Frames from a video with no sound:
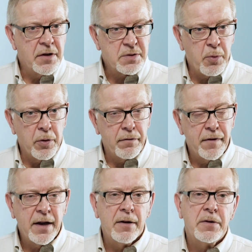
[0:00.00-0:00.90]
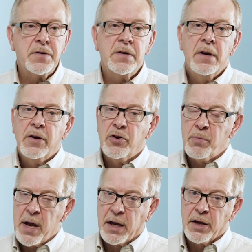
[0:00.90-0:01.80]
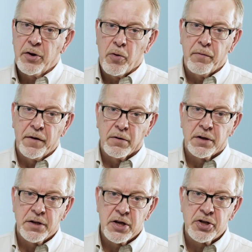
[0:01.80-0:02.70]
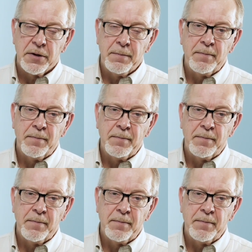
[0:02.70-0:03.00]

this board fails, you may get an fill condition.